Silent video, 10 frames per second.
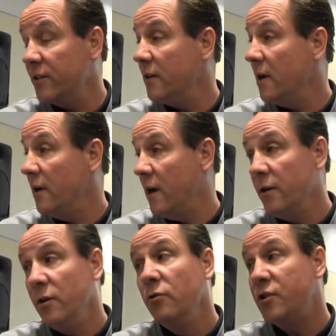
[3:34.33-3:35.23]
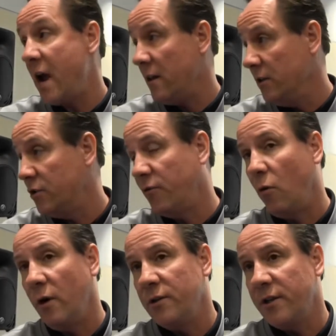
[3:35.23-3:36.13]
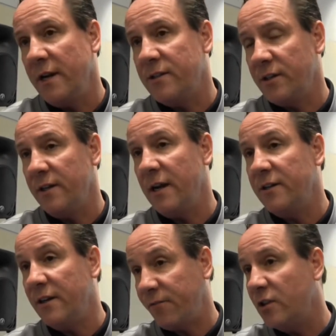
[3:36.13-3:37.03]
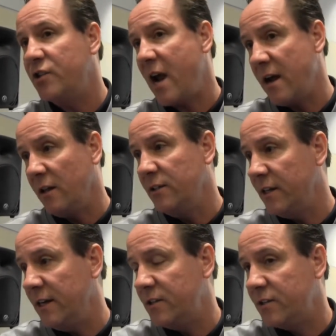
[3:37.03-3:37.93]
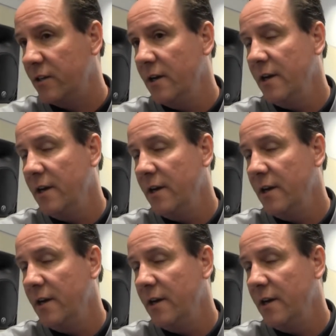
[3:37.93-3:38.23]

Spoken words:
is a new challenge for us, and it's a different challenge, and it's